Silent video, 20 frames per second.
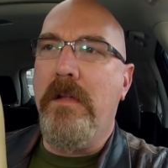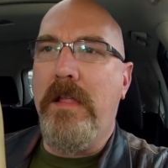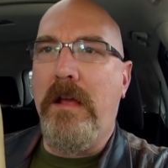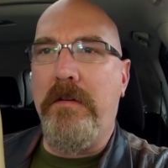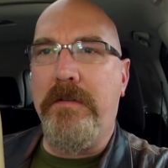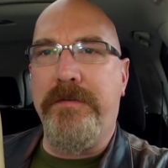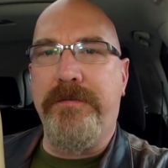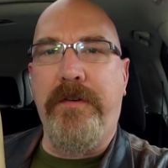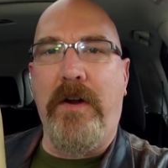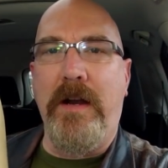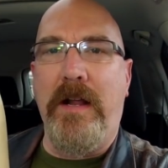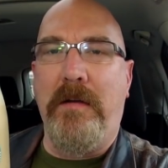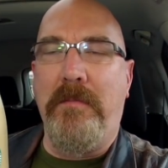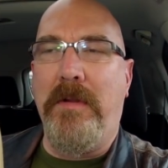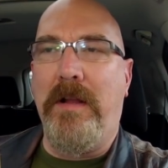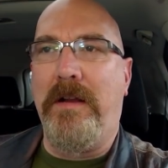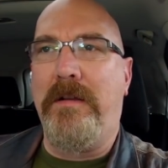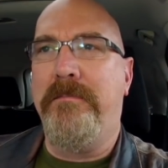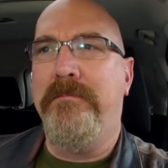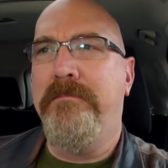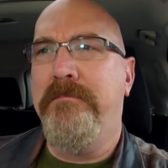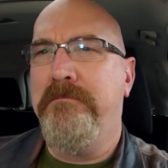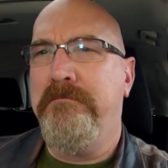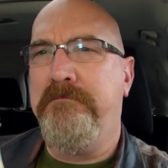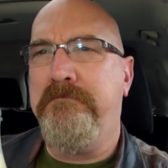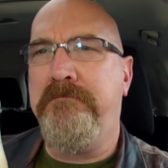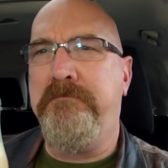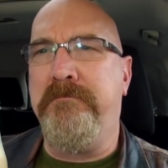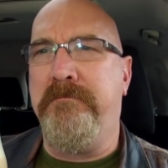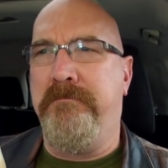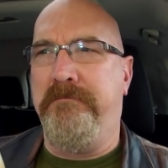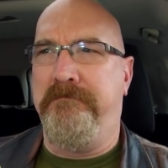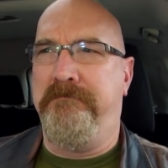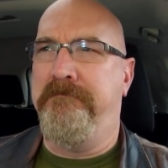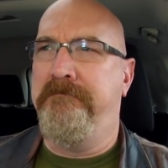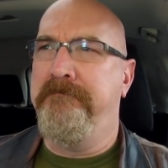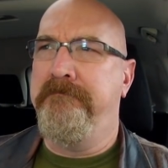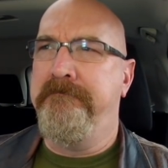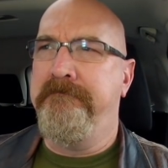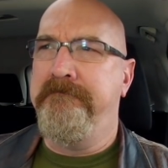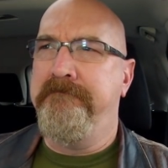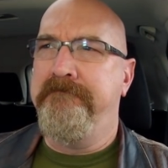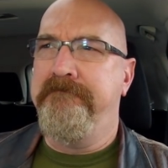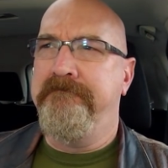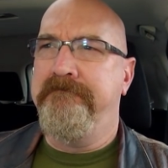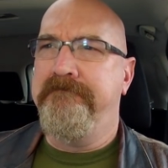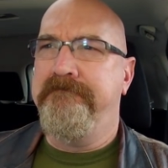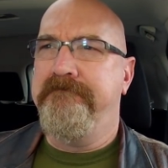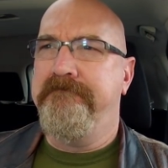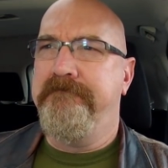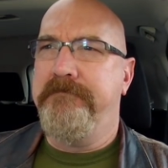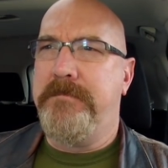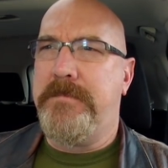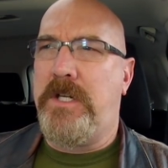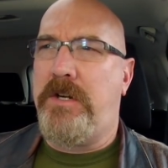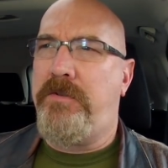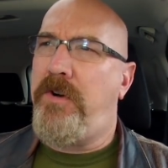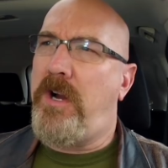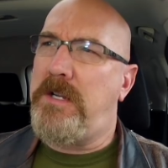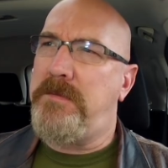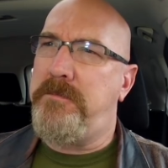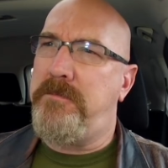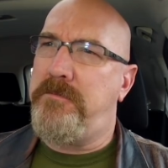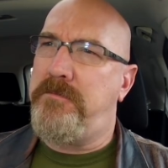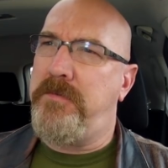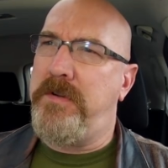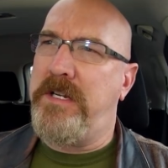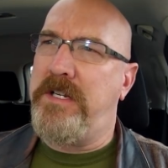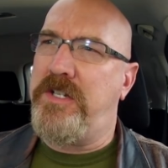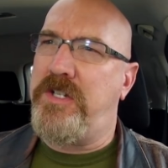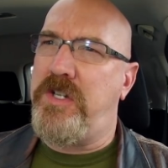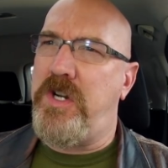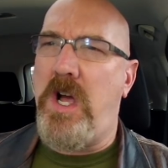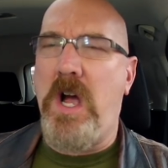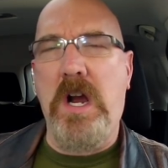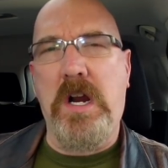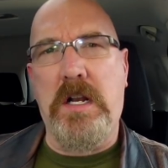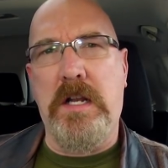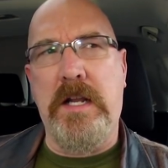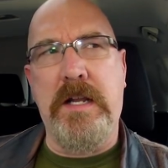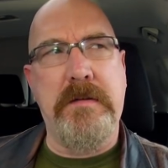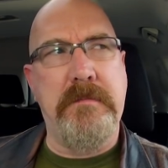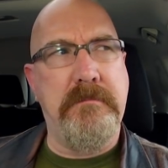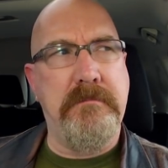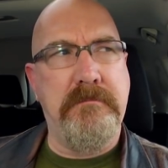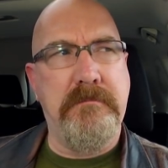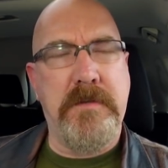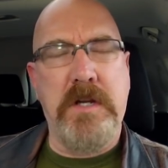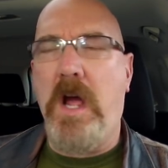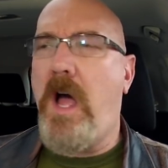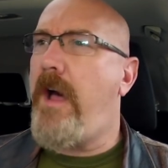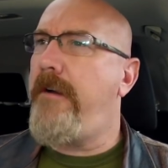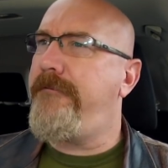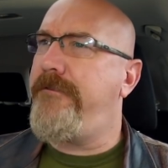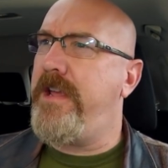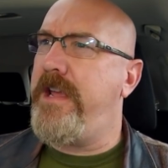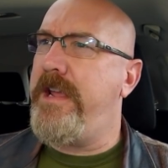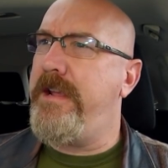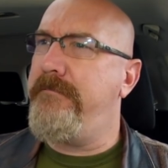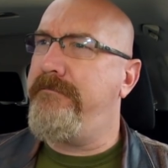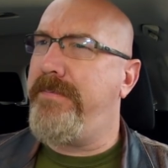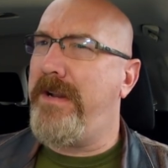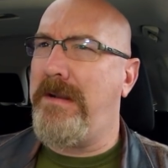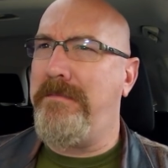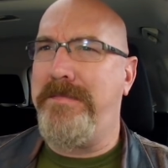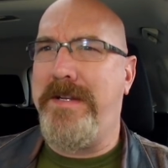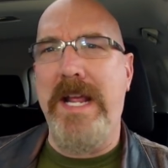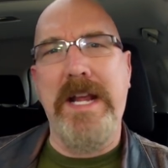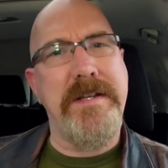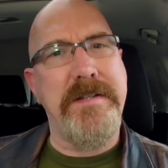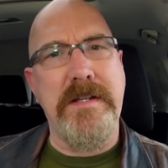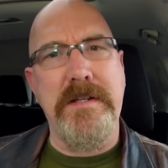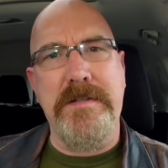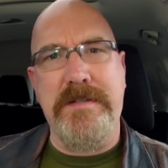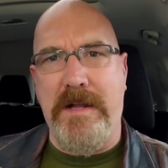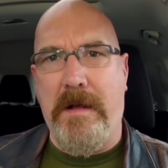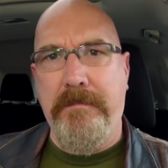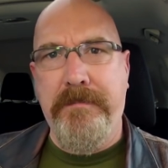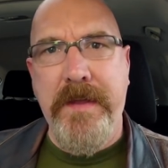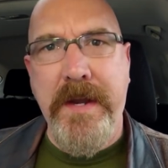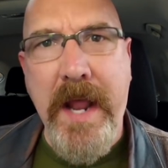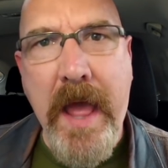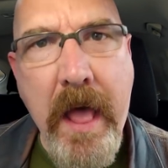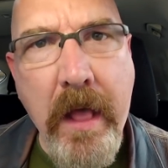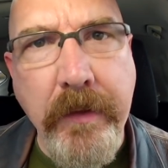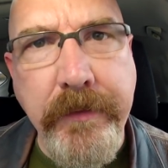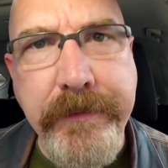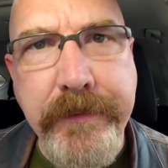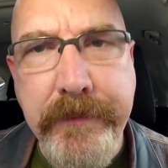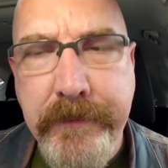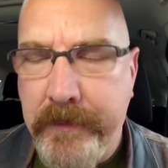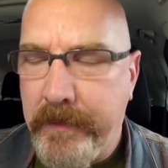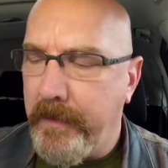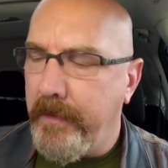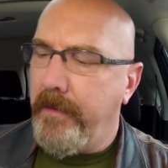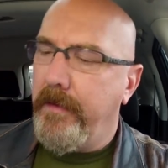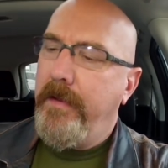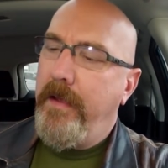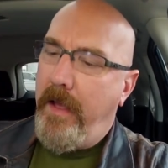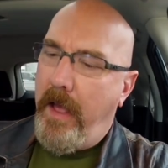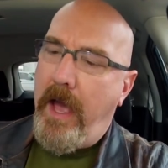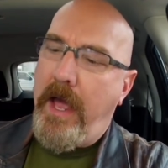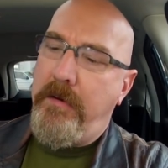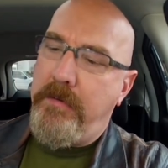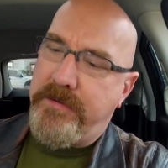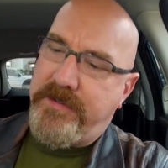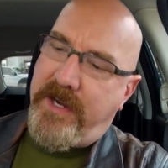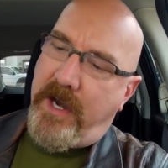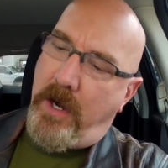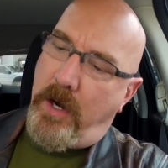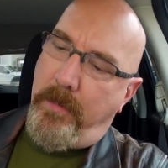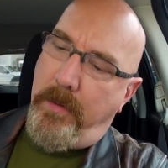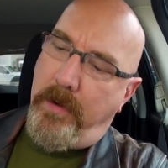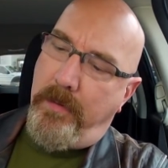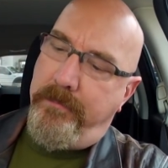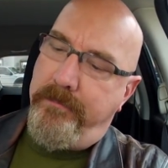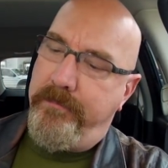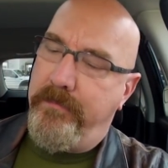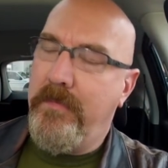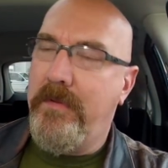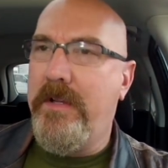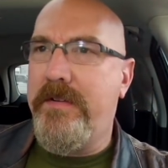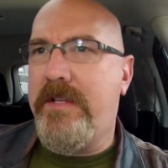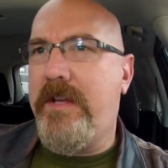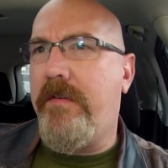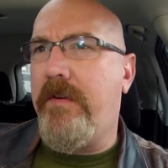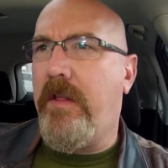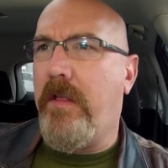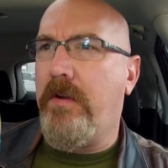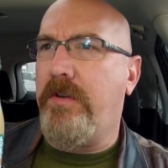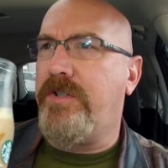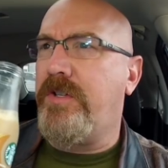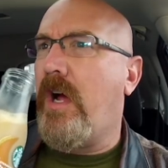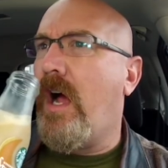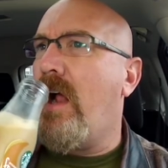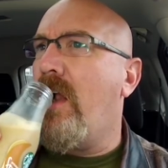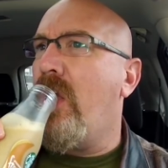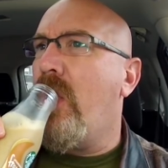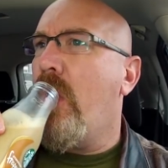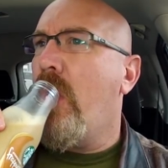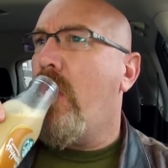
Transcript: That was funny. I'm like, hmm. It's a cross between chocolate, coffee, but I'm tasting something else. And it was caramel. Let's give it another shot.